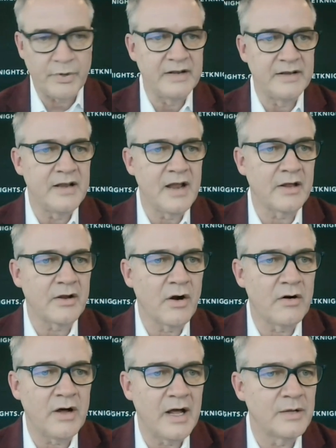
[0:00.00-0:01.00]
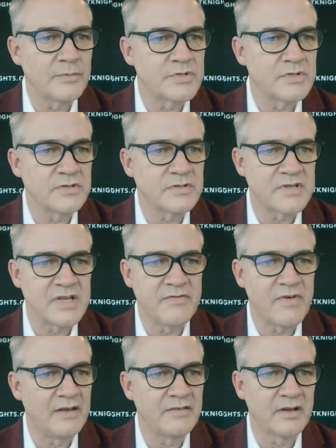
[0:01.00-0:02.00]
Brandon Knight, Karl Hobbs,
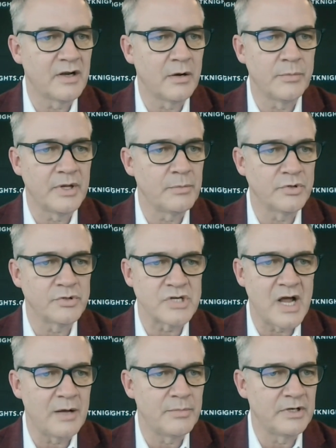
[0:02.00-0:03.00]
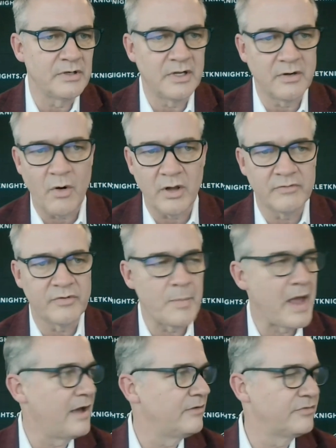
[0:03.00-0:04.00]
Steve Hayn done an unbelievable job, and, and all of
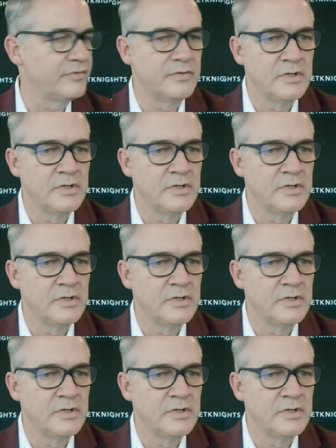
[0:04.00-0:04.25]
them have.